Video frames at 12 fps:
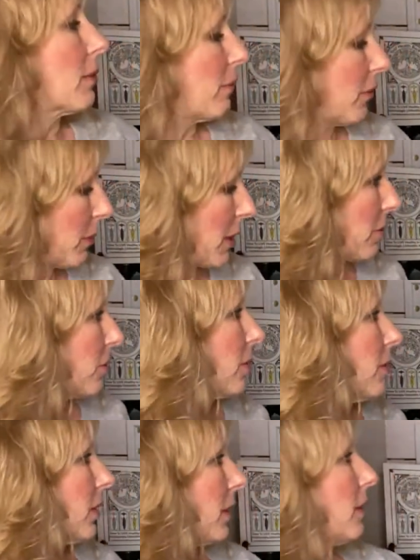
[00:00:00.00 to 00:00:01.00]

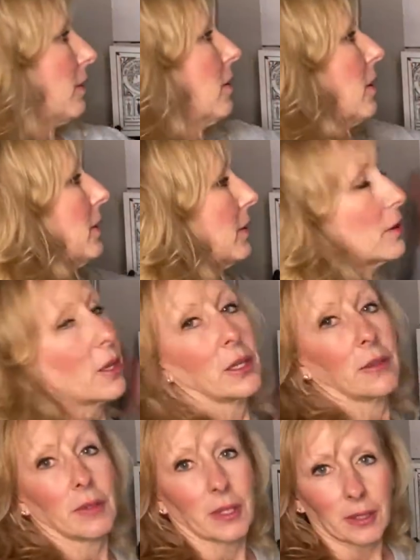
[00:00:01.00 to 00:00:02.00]
inflammation then causes
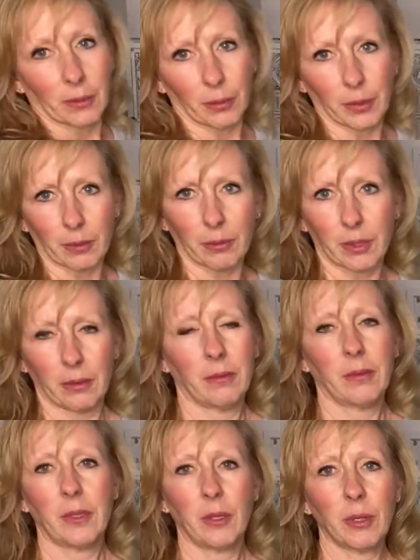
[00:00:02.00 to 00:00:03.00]
all of these symptoms.
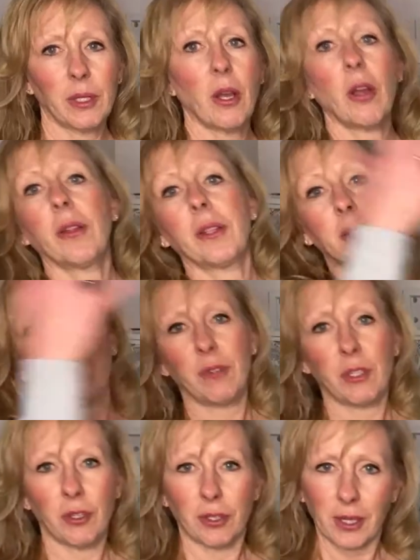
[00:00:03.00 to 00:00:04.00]
So it's all this
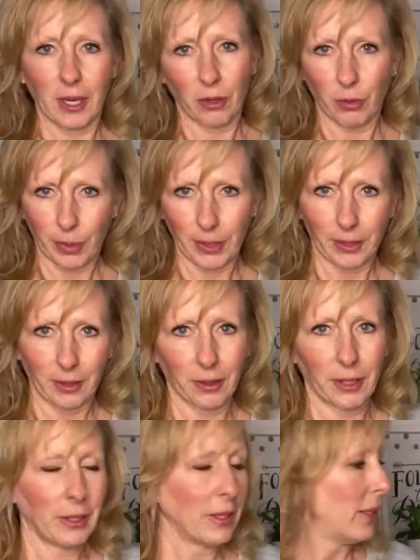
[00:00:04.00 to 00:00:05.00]
vicious cycle,
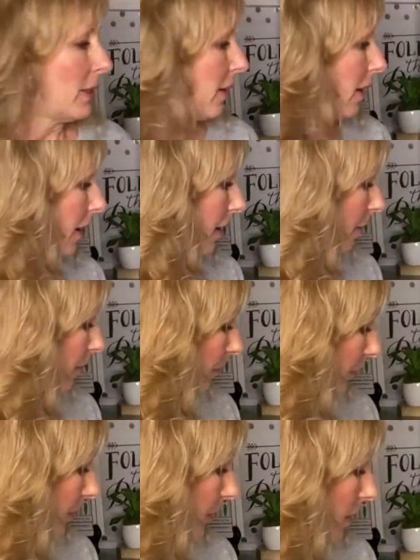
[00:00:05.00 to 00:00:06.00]
basically.
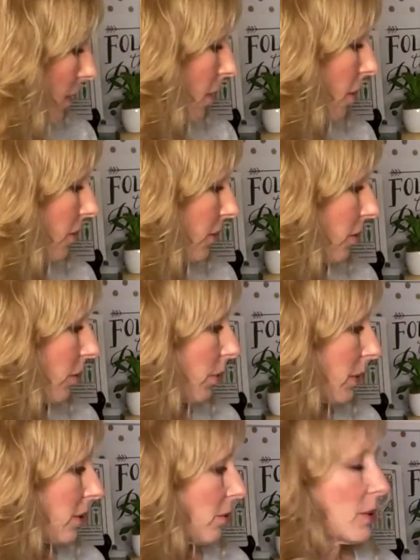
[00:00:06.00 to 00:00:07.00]
Also, what
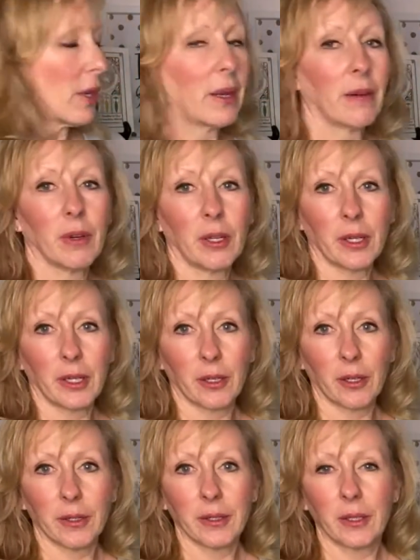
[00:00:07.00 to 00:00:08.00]
we don't have on
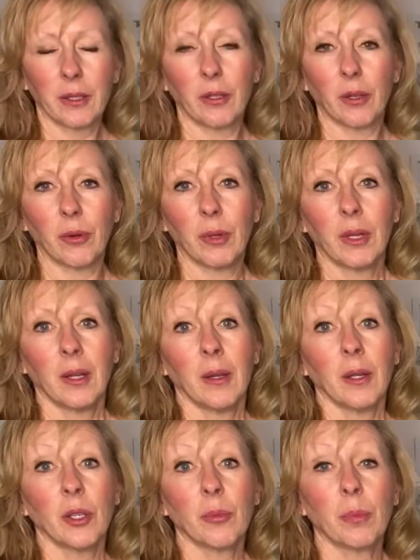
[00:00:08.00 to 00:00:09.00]
here is, your
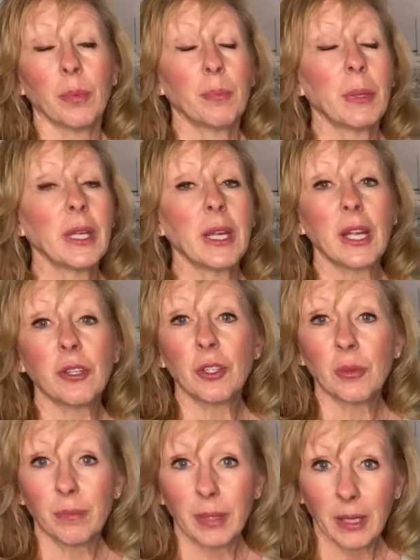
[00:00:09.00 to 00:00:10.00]

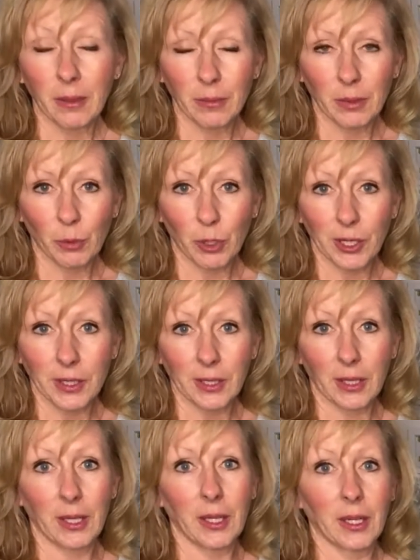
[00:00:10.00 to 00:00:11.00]
pH becomes more
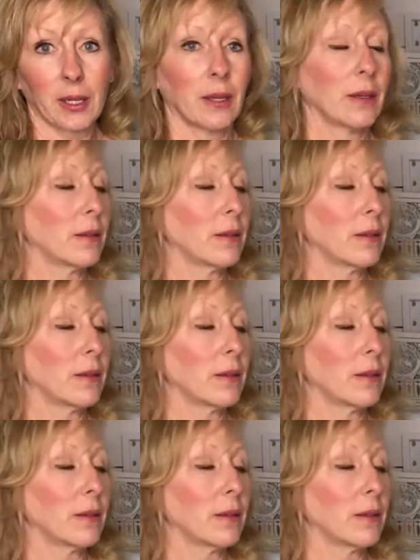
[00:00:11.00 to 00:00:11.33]
acidic.